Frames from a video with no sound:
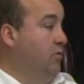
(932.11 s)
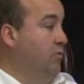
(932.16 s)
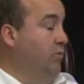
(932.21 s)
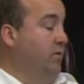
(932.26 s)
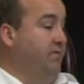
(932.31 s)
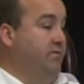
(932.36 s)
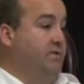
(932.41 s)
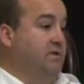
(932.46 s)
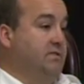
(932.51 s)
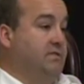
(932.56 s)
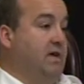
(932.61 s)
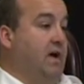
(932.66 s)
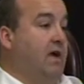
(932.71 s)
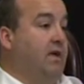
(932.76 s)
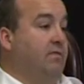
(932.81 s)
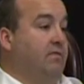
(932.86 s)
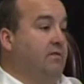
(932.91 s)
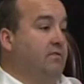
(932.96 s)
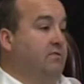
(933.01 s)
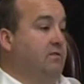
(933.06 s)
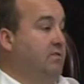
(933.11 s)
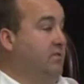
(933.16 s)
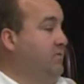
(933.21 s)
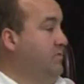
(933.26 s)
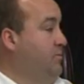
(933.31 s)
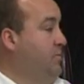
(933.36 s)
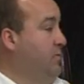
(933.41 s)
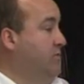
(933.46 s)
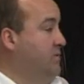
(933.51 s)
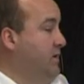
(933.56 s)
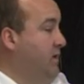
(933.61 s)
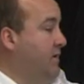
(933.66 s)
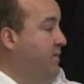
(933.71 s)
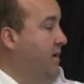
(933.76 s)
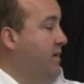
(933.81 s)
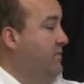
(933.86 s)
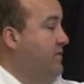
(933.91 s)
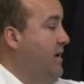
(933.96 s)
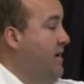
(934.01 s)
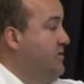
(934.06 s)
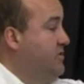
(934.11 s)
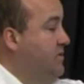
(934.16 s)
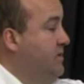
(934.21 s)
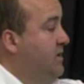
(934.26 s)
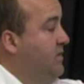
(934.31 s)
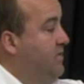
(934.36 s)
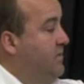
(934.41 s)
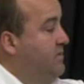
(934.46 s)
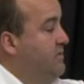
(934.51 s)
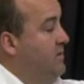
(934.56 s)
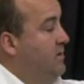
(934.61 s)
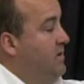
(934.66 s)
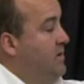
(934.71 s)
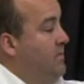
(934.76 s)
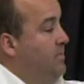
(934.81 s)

we've designed this in this building, and that's actually in this